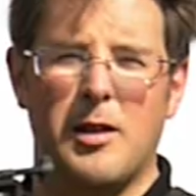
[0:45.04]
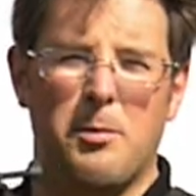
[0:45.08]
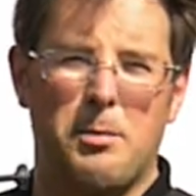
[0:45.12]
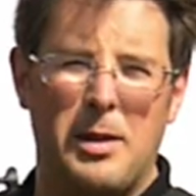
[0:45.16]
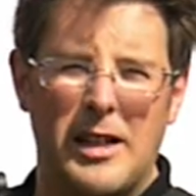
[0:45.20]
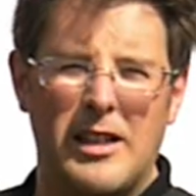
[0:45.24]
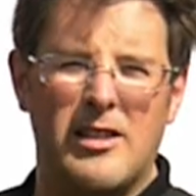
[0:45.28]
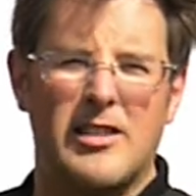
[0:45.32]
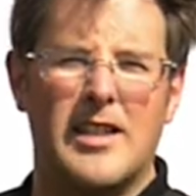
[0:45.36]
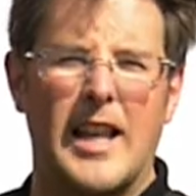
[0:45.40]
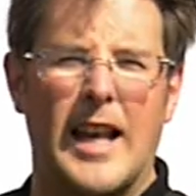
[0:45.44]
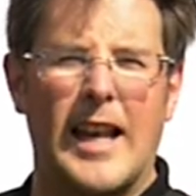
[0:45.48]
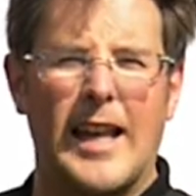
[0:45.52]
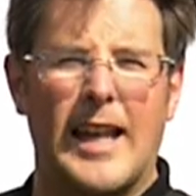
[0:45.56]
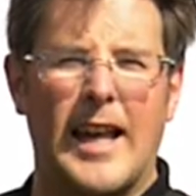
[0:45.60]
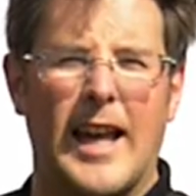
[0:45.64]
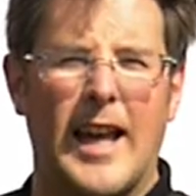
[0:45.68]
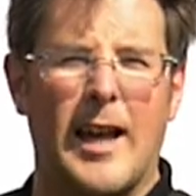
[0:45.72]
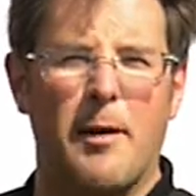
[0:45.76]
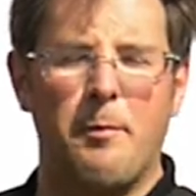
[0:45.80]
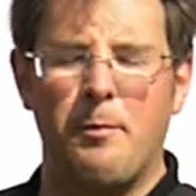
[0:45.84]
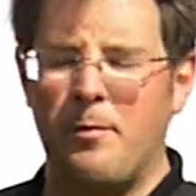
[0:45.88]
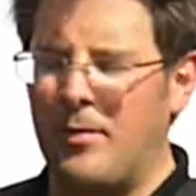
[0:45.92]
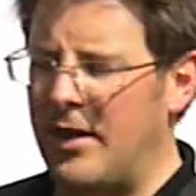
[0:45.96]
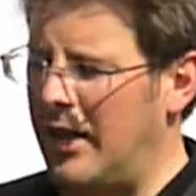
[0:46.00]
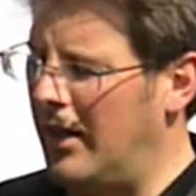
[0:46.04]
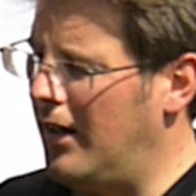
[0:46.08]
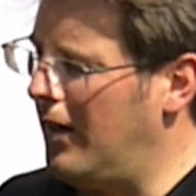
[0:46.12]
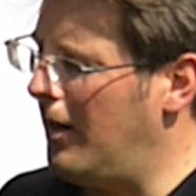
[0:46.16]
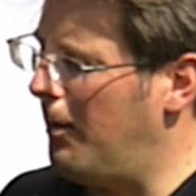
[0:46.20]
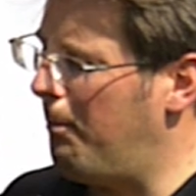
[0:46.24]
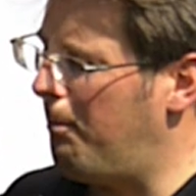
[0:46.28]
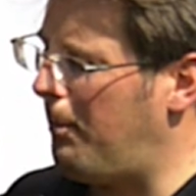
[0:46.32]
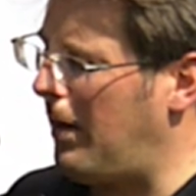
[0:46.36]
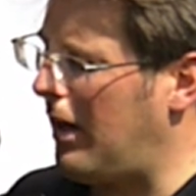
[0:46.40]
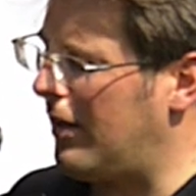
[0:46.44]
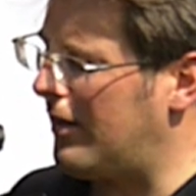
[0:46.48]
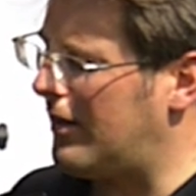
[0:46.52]
the big Steadicam,
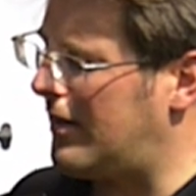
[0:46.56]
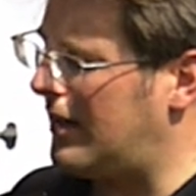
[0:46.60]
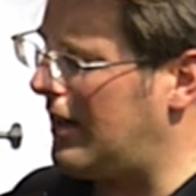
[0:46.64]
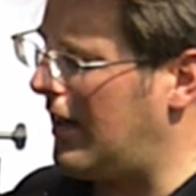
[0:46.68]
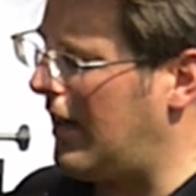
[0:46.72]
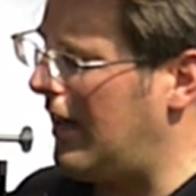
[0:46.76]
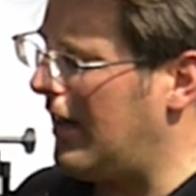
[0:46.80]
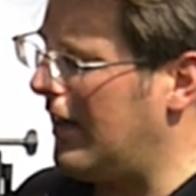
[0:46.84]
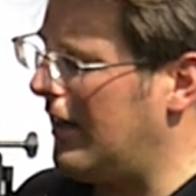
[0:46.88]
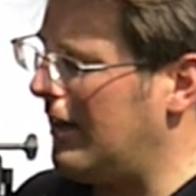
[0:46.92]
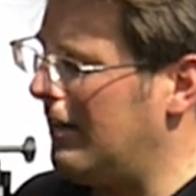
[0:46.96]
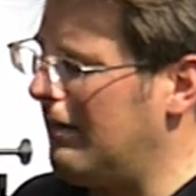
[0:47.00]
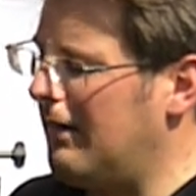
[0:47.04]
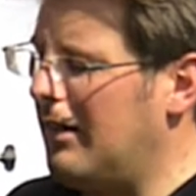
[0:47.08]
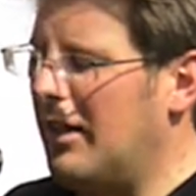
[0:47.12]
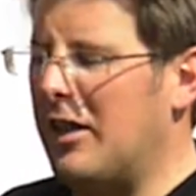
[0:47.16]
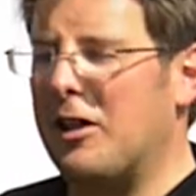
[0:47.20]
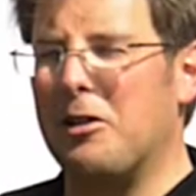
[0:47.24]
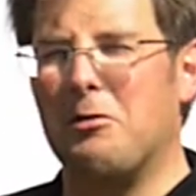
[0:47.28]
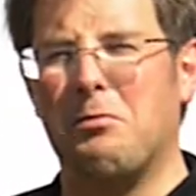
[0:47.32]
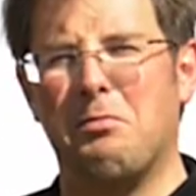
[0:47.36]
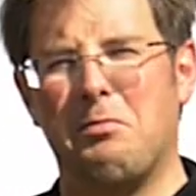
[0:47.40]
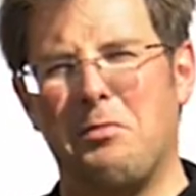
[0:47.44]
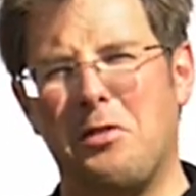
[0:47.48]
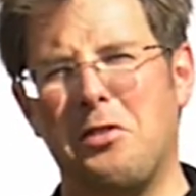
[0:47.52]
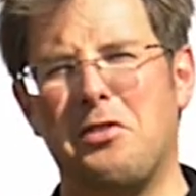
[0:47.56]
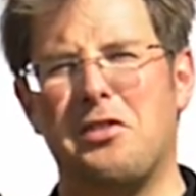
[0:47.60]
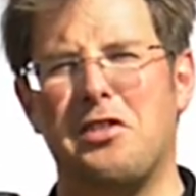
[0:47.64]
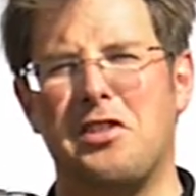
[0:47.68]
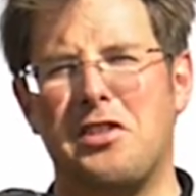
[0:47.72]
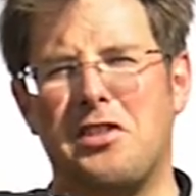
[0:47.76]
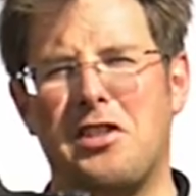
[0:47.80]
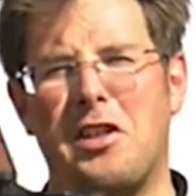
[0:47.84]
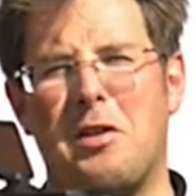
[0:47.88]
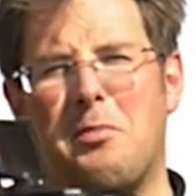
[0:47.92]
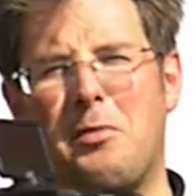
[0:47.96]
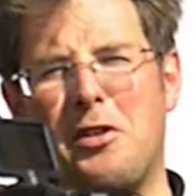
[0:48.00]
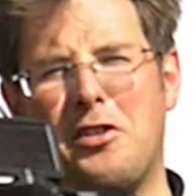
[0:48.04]
but you know, most of the
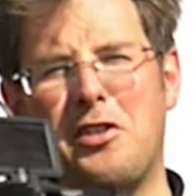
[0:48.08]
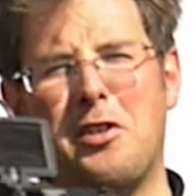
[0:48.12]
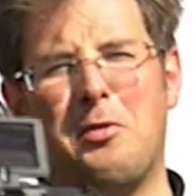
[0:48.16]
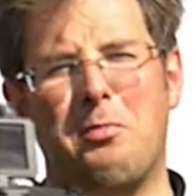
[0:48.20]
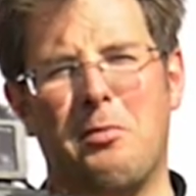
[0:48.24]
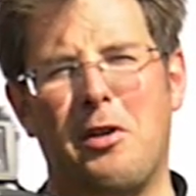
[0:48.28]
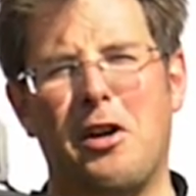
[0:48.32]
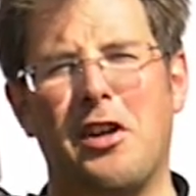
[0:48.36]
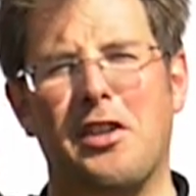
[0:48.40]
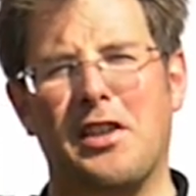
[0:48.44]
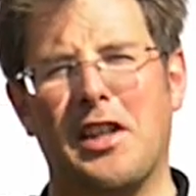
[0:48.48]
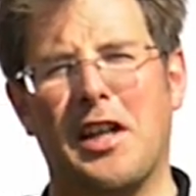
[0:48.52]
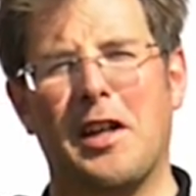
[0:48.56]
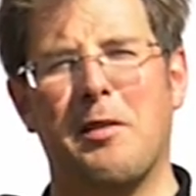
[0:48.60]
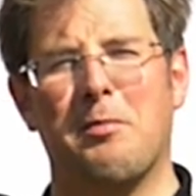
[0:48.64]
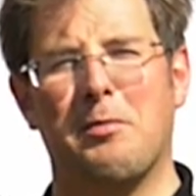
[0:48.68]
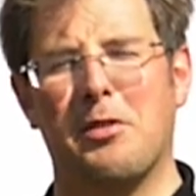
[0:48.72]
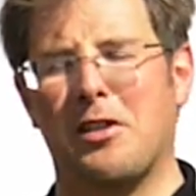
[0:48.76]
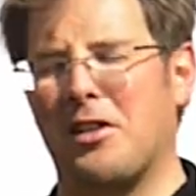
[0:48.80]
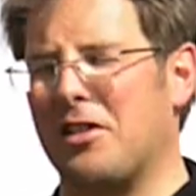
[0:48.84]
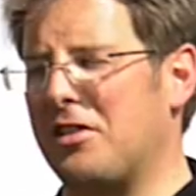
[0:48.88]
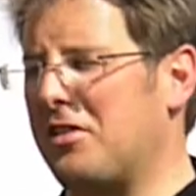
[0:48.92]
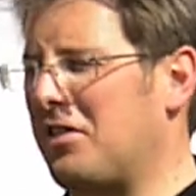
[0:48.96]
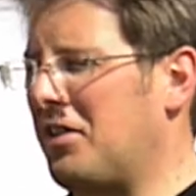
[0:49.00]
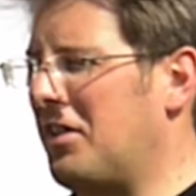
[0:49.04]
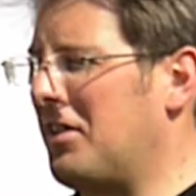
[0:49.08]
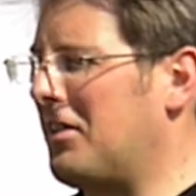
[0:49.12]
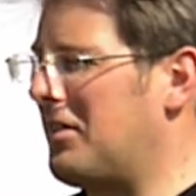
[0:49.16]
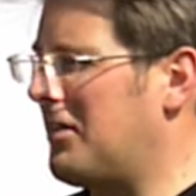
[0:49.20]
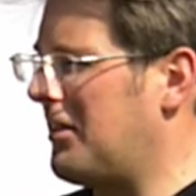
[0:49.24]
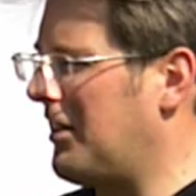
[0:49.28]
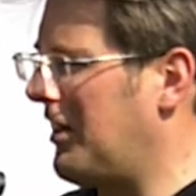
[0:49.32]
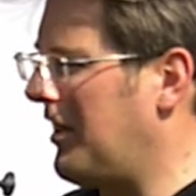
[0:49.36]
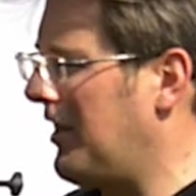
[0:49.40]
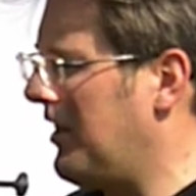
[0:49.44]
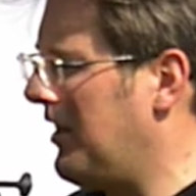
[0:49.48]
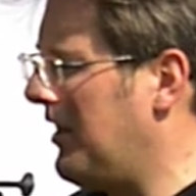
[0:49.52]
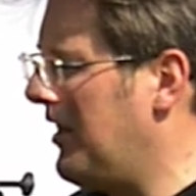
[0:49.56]
time I don't mind that because it
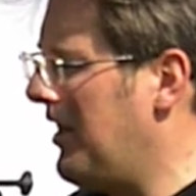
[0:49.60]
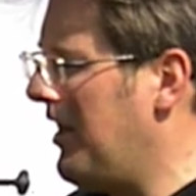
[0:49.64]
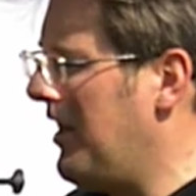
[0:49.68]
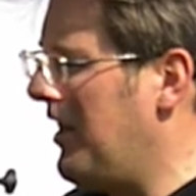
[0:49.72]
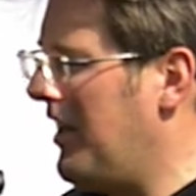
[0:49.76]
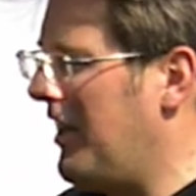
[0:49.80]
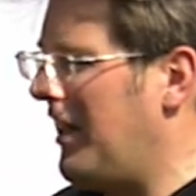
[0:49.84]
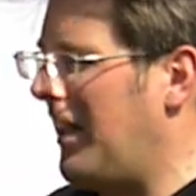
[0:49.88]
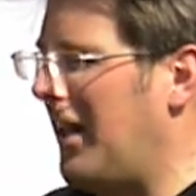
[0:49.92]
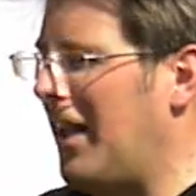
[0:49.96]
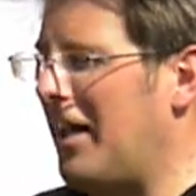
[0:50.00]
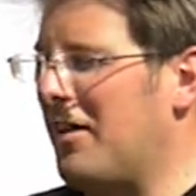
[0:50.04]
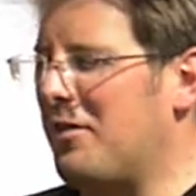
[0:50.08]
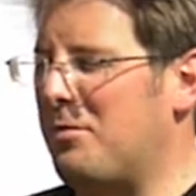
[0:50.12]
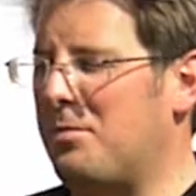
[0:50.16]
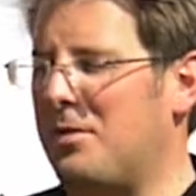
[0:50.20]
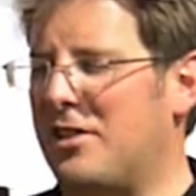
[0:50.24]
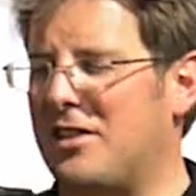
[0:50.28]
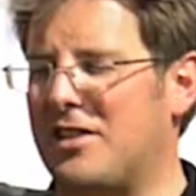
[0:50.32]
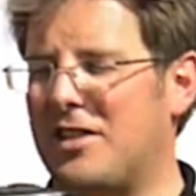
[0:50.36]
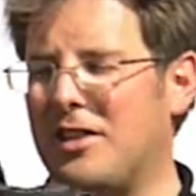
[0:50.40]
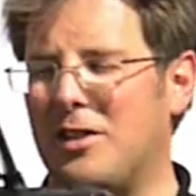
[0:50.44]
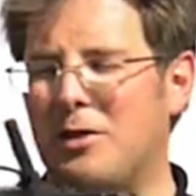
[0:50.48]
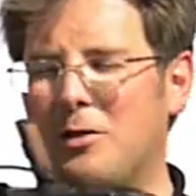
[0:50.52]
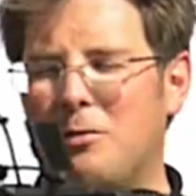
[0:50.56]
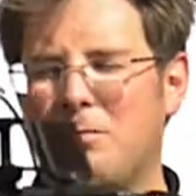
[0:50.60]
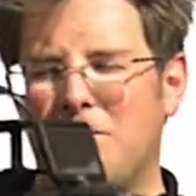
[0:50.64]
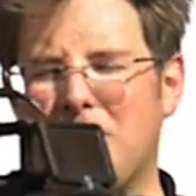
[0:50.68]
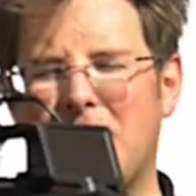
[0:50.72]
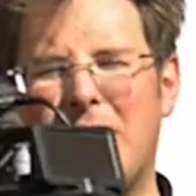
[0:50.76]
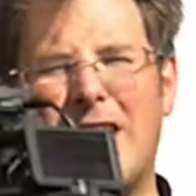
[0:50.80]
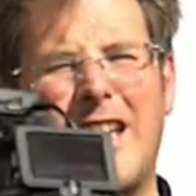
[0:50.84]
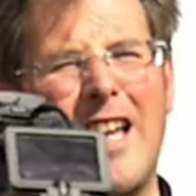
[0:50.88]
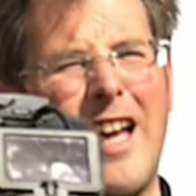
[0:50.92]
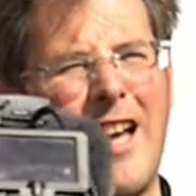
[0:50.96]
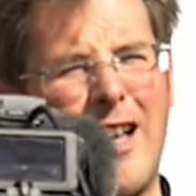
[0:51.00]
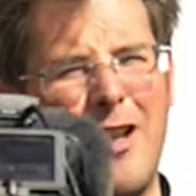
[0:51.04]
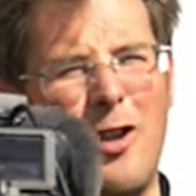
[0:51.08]
allows me to
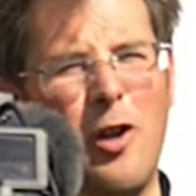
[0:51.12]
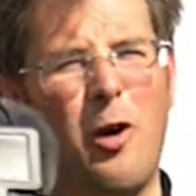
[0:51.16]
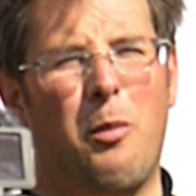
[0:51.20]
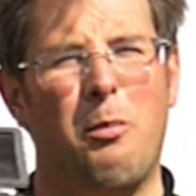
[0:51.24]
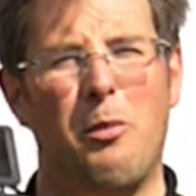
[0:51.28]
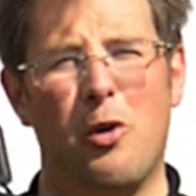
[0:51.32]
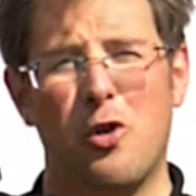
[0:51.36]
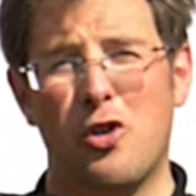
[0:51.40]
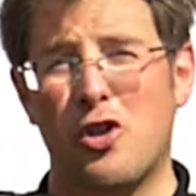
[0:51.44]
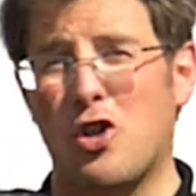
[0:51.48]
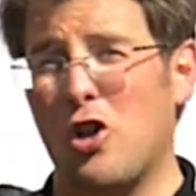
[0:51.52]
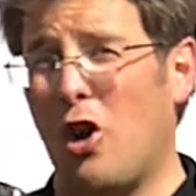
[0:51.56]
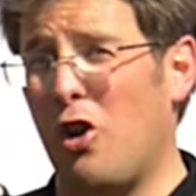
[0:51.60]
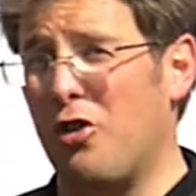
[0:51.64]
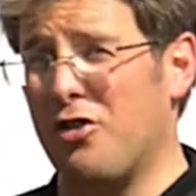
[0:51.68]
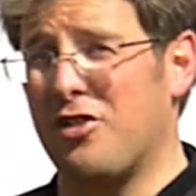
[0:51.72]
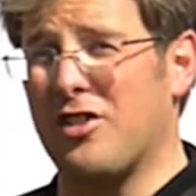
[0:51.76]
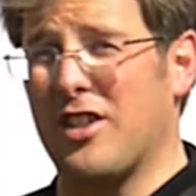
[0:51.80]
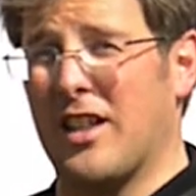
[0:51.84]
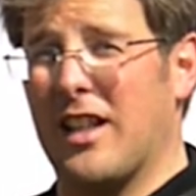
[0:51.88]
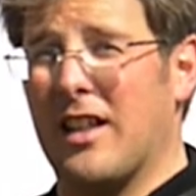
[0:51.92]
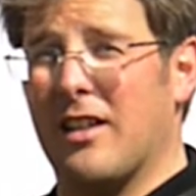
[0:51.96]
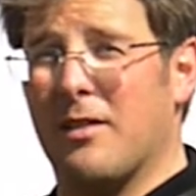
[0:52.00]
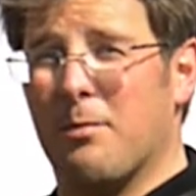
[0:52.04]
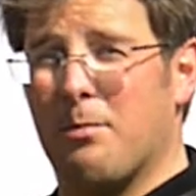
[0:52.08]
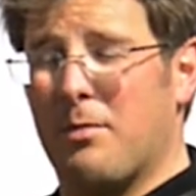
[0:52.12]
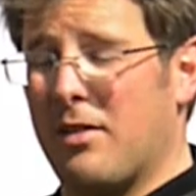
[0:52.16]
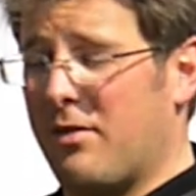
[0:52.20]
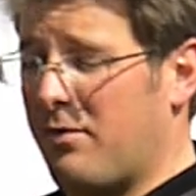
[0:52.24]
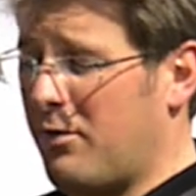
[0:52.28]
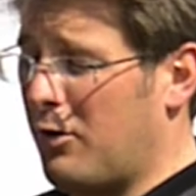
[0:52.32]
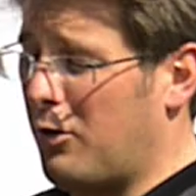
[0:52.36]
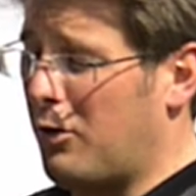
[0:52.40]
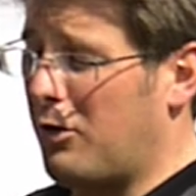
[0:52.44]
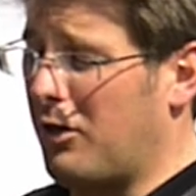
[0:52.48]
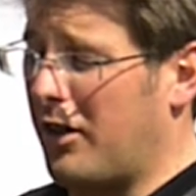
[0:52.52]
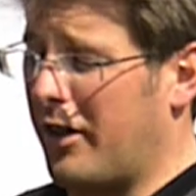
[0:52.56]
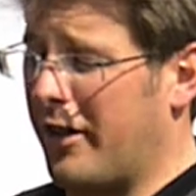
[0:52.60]
get a lot more shots in
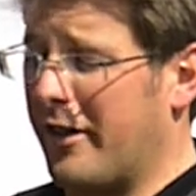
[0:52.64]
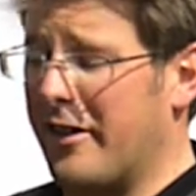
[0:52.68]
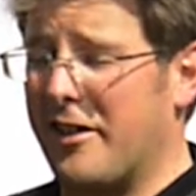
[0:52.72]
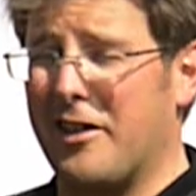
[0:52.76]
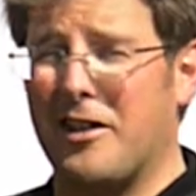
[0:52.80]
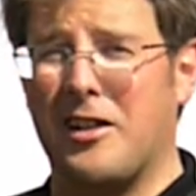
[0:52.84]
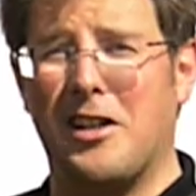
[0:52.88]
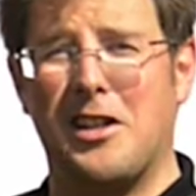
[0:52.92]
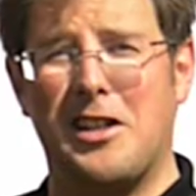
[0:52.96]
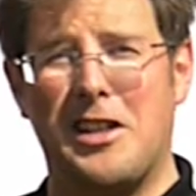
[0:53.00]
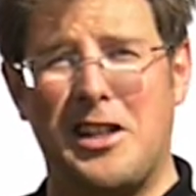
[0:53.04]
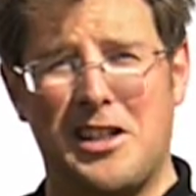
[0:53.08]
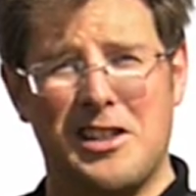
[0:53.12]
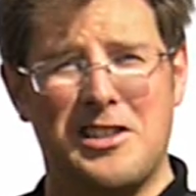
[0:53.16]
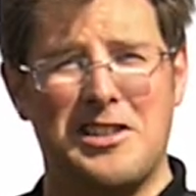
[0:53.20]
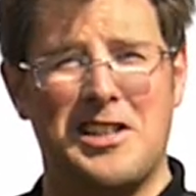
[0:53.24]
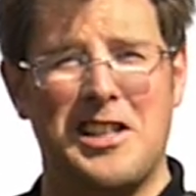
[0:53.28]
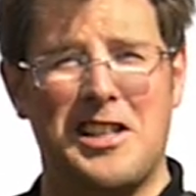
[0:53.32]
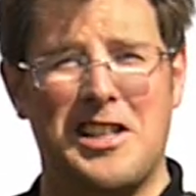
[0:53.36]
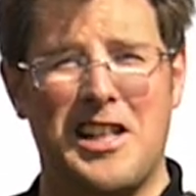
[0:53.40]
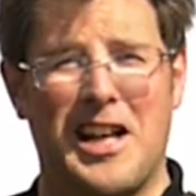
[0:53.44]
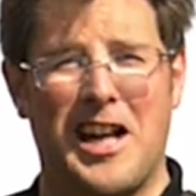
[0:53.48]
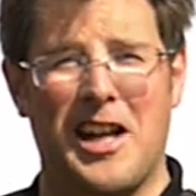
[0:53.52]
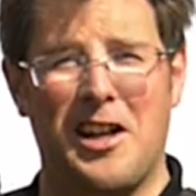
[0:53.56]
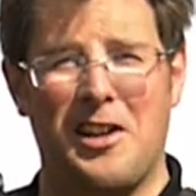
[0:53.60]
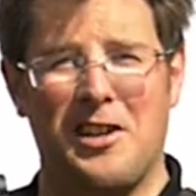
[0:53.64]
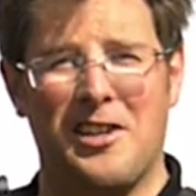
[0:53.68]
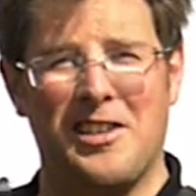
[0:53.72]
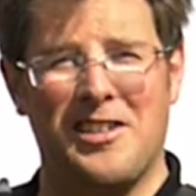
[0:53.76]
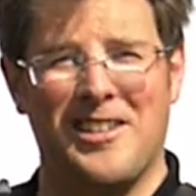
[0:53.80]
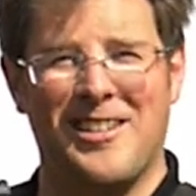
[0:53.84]
before I need to sit down.